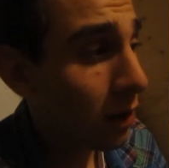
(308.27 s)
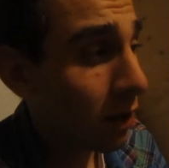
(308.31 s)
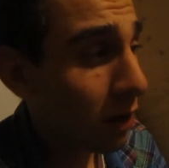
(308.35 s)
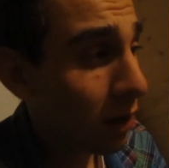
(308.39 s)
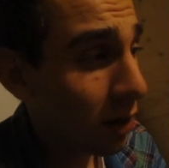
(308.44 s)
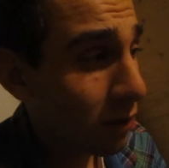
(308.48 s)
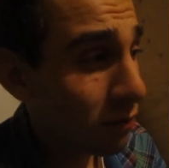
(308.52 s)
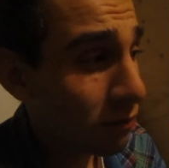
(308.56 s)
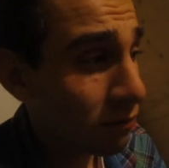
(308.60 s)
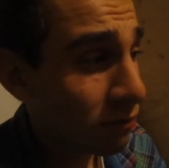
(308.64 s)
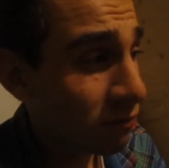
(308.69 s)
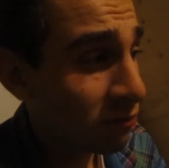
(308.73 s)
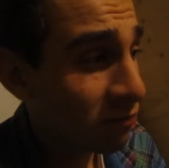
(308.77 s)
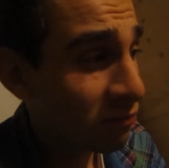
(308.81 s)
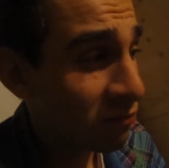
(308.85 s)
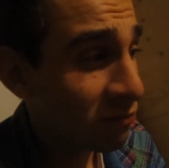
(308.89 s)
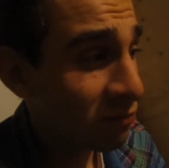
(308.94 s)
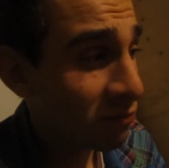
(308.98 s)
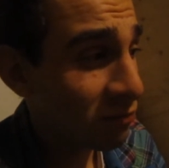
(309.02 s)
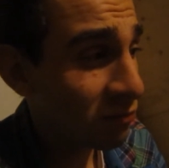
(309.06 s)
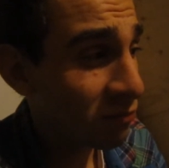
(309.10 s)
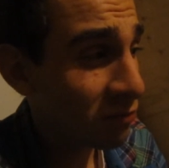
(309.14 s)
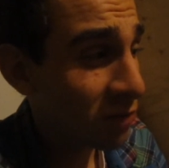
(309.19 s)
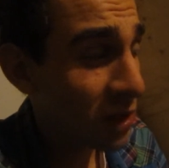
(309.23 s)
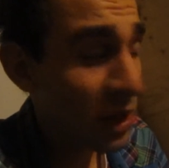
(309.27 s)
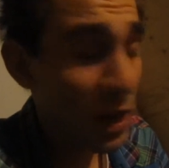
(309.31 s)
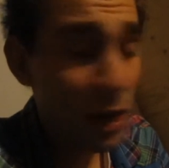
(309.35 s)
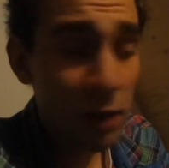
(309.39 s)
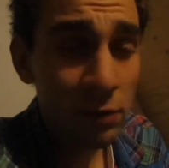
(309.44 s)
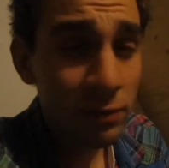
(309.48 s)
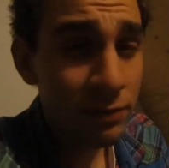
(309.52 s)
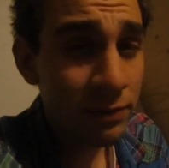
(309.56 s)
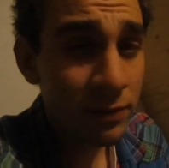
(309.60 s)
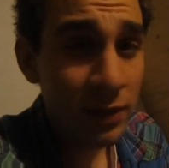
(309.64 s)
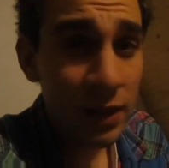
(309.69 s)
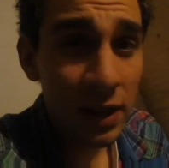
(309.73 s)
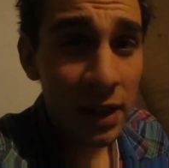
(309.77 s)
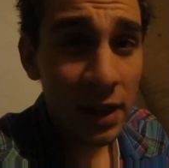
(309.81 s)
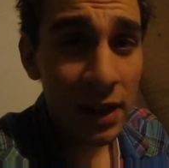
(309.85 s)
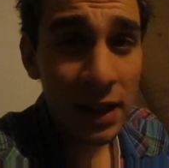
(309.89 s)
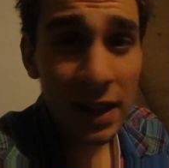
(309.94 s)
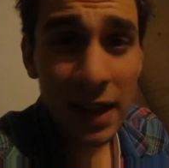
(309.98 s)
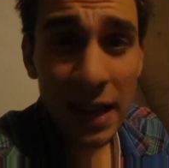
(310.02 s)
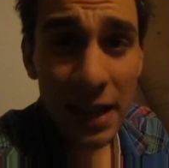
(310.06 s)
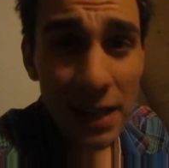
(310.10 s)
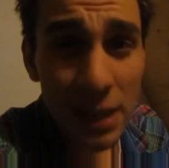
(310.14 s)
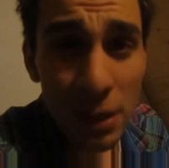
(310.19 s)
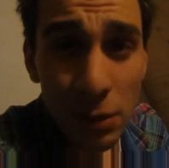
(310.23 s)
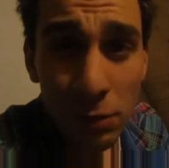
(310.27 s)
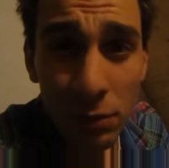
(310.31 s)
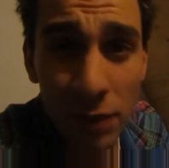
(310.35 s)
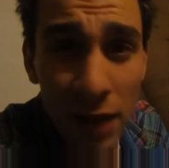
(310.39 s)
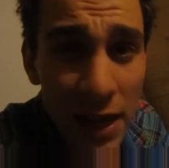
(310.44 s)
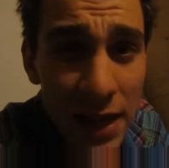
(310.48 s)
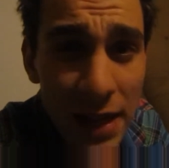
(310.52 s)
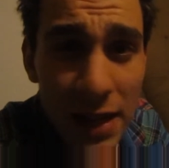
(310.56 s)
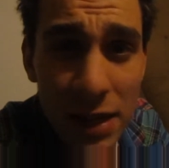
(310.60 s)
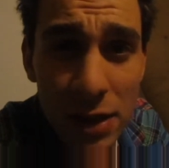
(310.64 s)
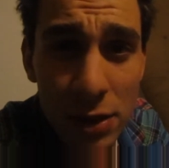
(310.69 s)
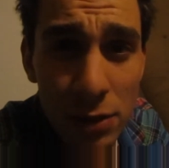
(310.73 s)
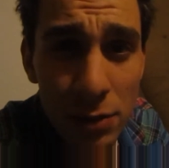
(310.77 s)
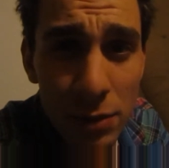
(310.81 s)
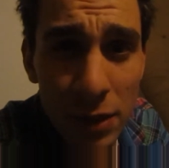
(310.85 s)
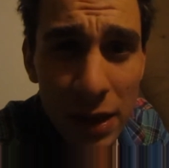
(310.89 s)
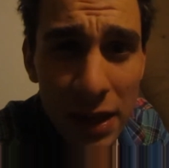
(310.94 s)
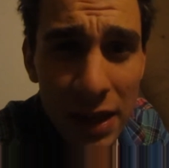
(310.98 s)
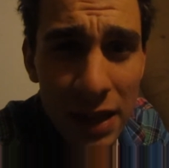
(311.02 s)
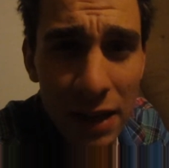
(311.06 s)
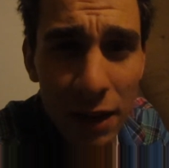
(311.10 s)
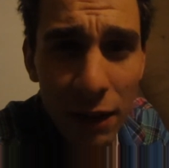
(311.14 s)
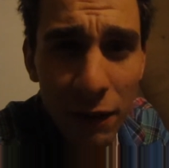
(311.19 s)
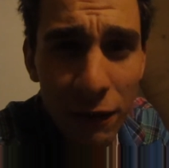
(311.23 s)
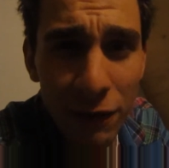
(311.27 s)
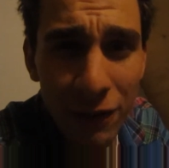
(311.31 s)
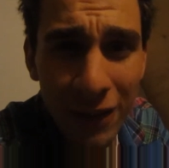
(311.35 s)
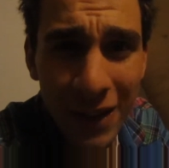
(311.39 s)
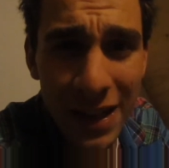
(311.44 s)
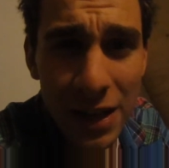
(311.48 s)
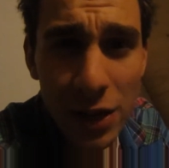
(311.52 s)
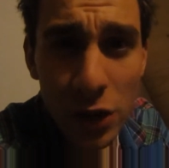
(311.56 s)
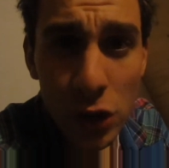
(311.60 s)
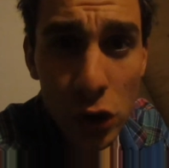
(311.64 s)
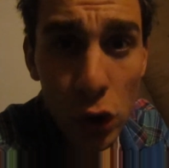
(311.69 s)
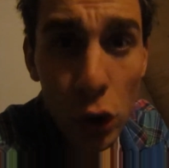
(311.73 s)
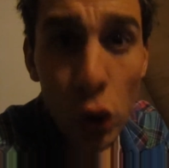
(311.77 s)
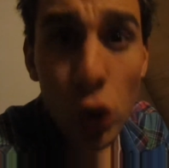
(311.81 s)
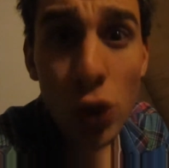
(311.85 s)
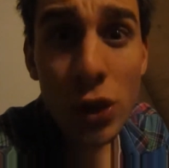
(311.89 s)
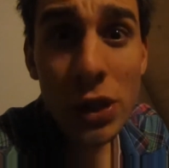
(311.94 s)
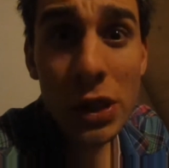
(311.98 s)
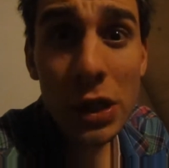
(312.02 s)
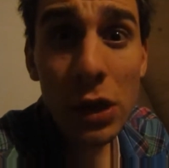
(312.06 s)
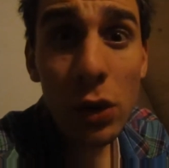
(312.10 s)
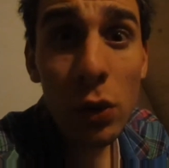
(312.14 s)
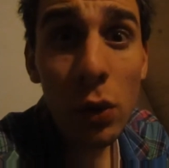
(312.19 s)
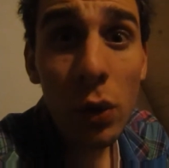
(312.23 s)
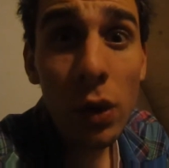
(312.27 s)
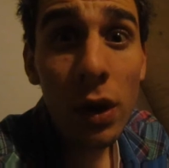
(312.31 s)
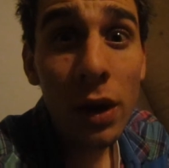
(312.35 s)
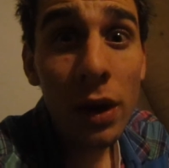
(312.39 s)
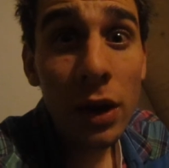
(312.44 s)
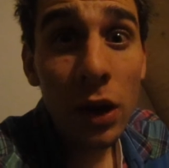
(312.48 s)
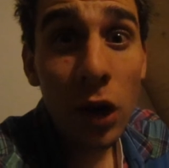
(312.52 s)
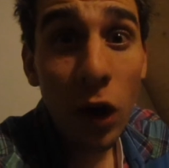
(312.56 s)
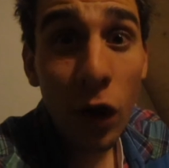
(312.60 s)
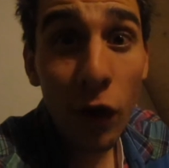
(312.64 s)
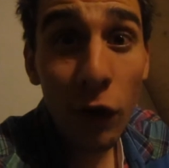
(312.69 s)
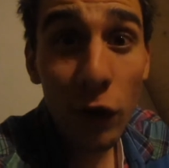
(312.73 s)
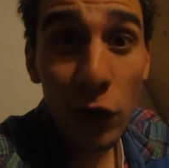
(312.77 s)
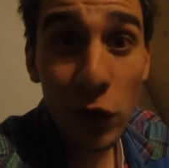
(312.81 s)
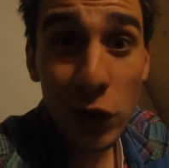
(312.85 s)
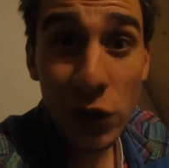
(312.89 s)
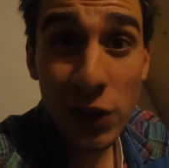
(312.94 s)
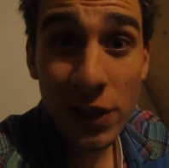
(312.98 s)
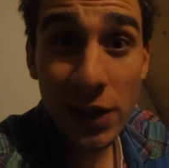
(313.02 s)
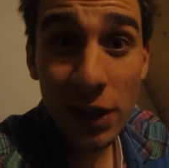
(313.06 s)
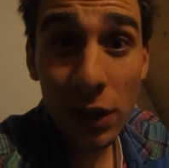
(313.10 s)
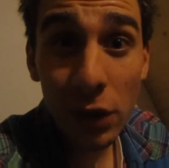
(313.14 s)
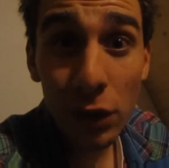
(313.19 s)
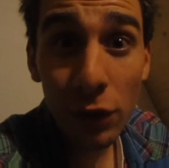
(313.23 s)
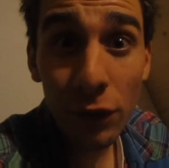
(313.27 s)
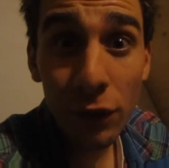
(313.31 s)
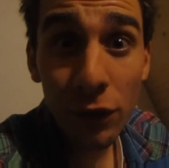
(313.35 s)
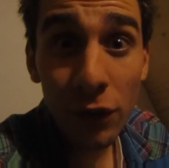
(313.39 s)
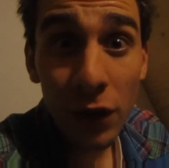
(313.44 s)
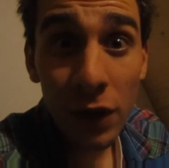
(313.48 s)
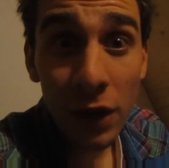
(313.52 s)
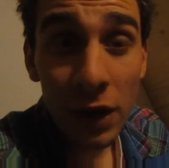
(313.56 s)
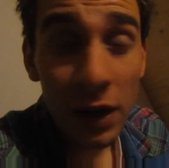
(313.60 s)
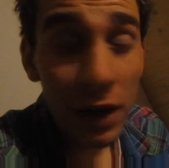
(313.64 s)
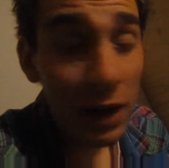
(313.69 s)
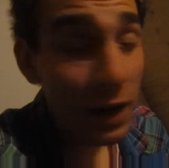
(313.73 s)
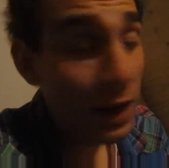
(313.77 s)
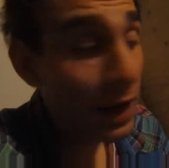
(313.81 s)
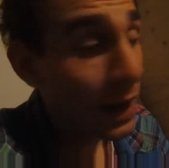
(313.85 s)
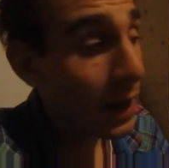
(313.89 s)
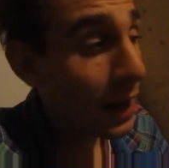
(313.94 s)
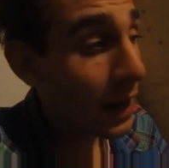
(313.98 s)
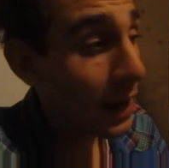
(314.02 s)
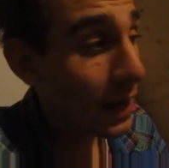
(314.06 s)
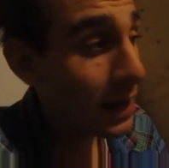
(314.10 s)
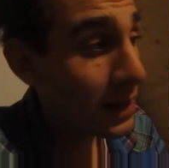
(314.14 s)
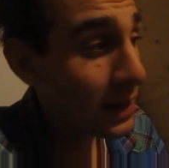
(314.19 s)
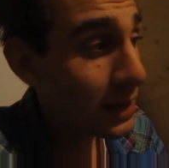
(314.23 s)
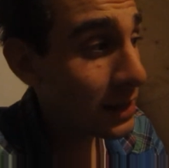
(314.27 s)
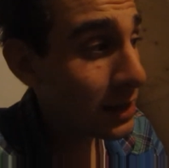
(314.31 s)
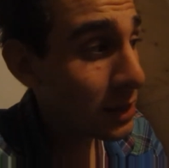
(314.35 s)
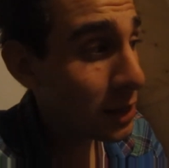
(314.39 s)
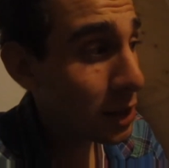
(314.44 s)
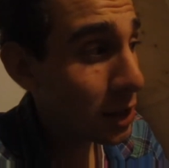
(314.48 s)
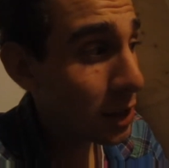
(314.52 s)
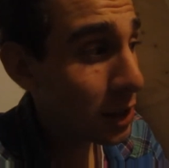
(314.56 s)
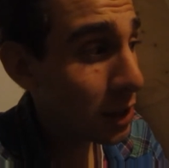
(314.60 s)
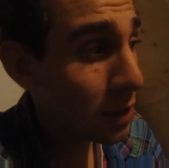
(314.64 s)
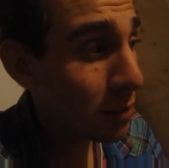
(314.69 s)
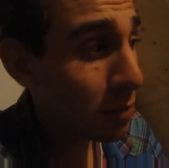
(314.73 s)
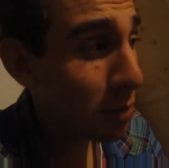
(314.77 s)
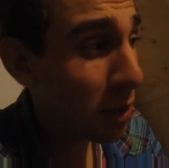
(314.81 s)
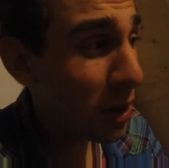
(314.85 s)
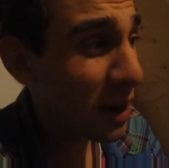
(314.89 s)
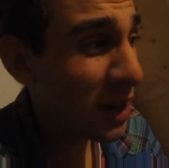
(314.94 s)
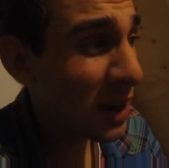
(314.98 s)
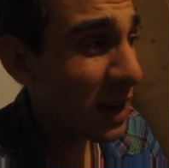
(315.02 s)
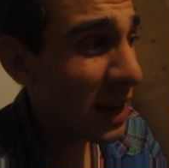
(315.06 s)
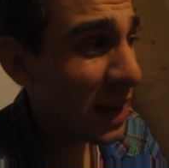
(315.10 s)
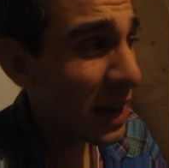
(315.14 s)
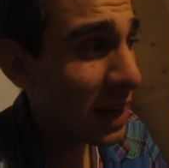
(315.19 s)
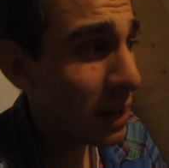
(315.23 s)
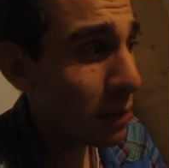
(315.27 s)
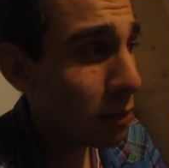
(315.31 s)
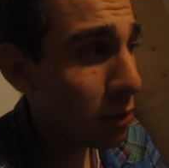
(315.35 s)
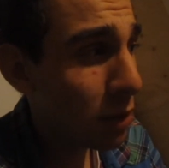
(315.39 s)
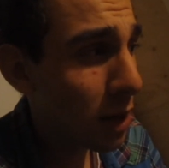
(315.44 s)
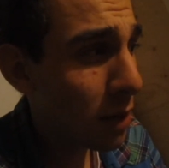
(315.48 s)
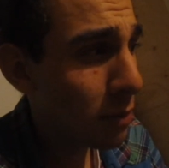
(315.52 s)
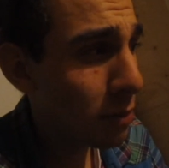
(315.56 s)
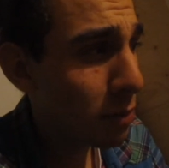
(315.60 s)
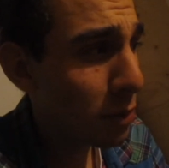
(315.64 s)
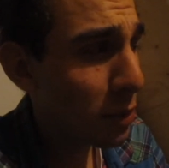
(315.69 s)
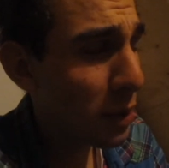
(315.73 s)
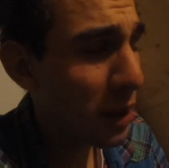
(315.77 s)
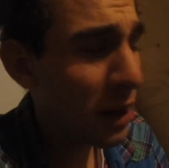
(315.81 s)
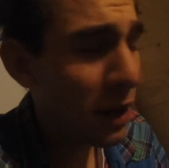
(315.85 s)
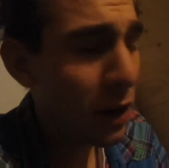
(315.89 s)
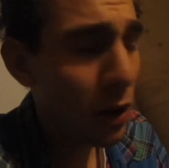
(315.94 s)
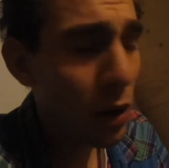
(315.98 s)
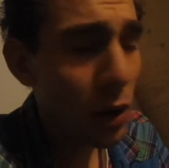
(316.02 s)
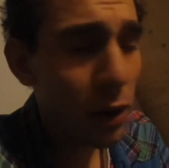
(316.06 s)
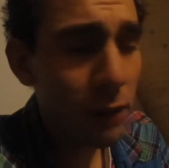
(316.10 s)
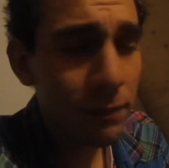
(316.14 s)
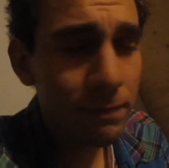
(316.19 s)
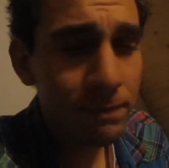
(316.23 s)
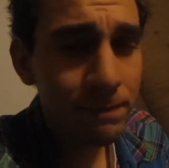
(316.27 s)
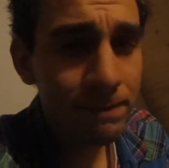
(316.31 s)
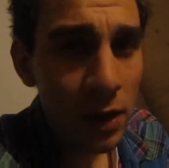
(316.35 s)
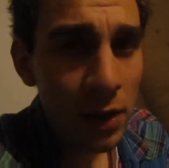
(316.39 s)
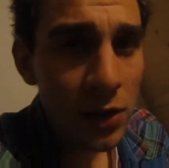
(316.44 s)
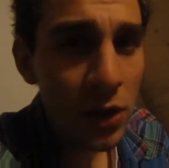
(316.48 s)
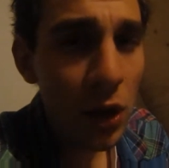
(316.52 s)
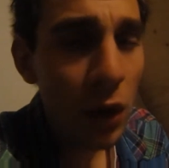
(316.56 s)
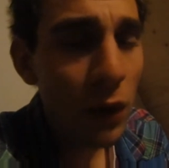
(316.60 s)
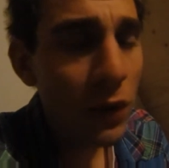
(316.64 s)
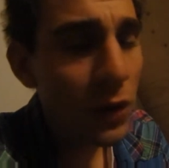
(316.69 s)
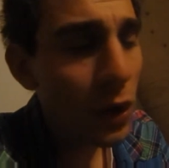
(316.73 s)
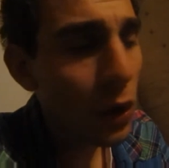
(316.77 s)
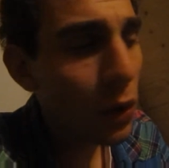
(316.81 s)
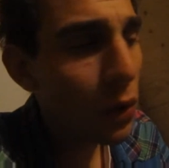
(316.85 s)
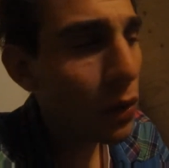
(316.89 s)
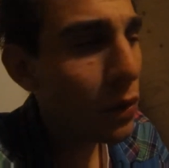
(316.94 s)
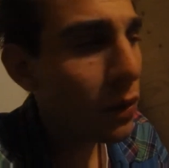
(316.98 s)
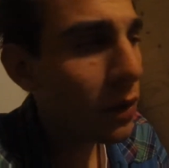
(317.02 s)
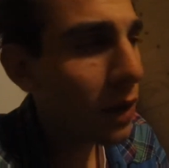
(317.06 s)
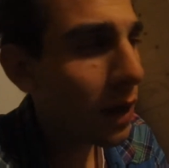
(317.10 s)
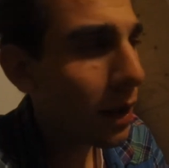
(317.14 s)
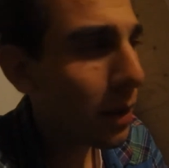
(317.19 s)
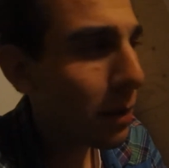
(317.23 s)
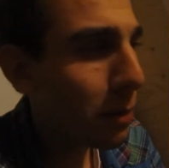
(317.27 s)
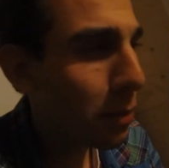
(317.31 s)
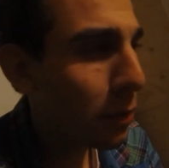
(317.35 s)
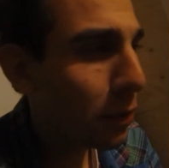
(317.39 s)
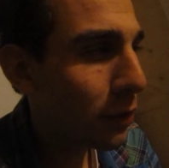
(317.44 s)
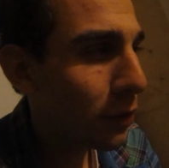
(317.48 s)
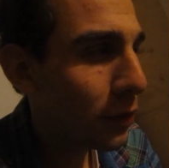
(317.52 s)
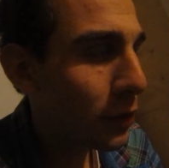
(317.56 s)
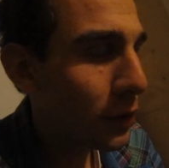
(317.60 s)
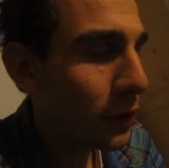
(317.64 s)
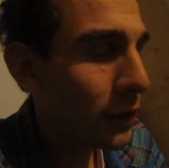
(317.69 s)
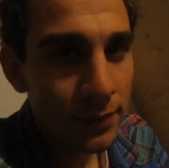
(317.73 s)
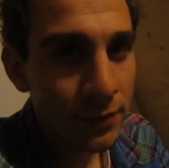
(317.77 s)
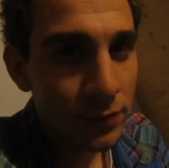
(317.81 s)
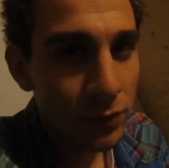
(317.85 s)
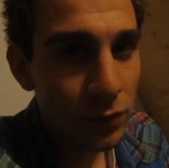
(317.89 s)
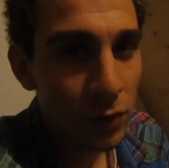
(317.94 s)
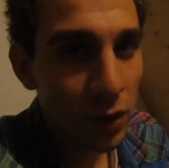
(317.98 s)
you know, get some lady to make a fake torso of herself and buy a candy bra and put that on so you don't look like a pervert.